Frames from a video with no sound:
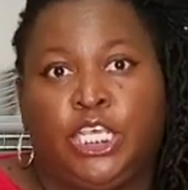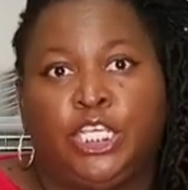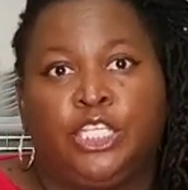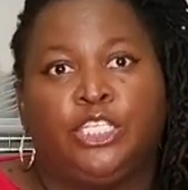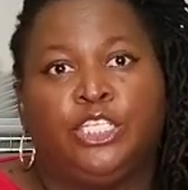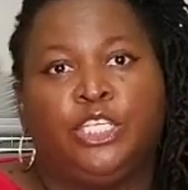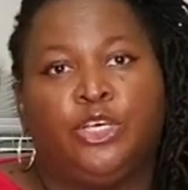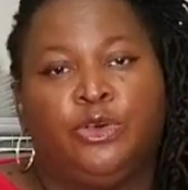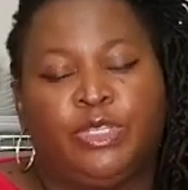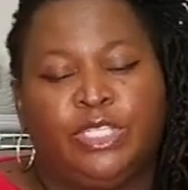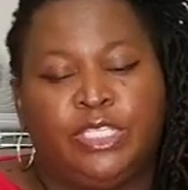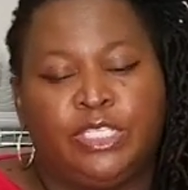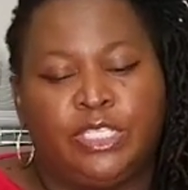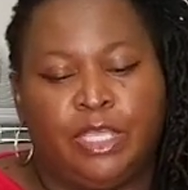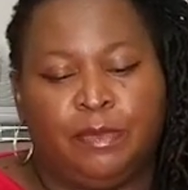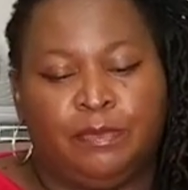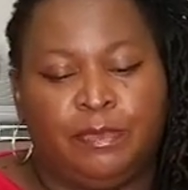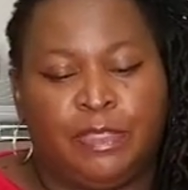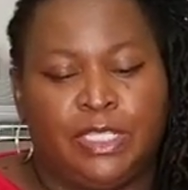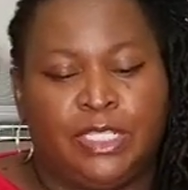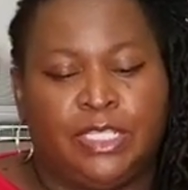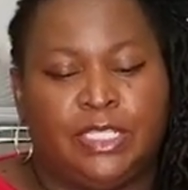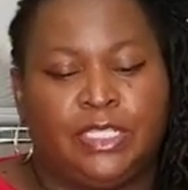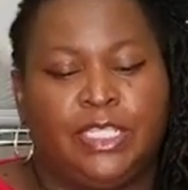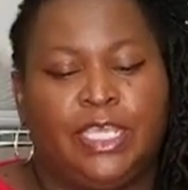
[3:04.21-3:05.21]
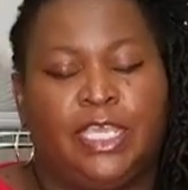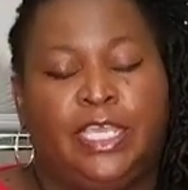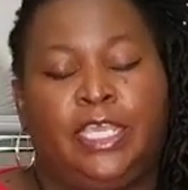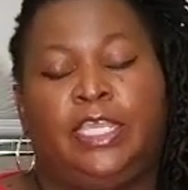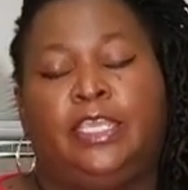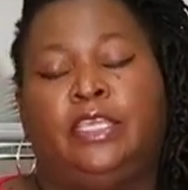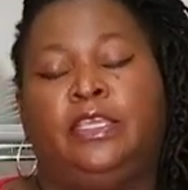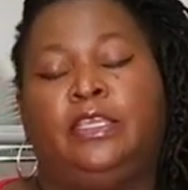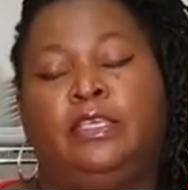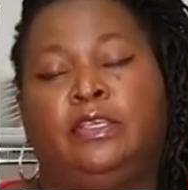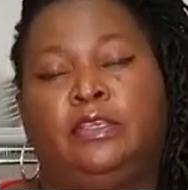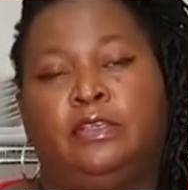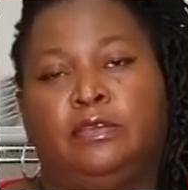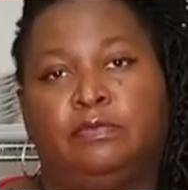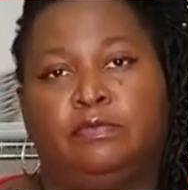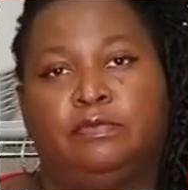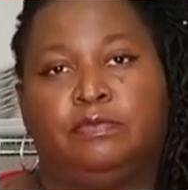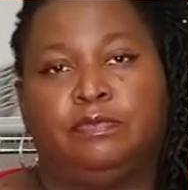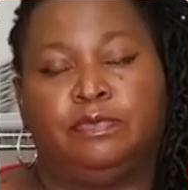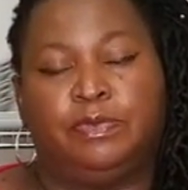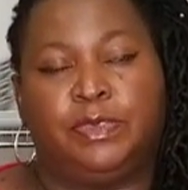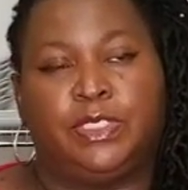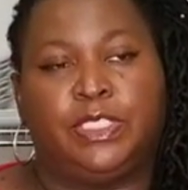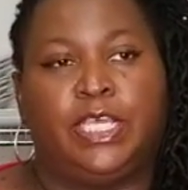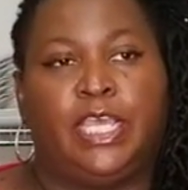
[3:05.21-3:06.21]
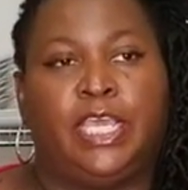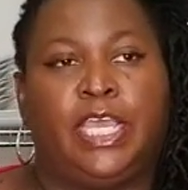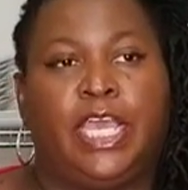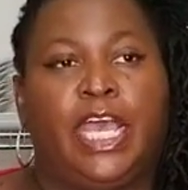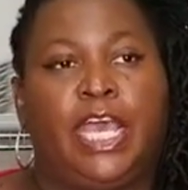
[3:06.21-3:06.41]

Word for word: So it's something that they say,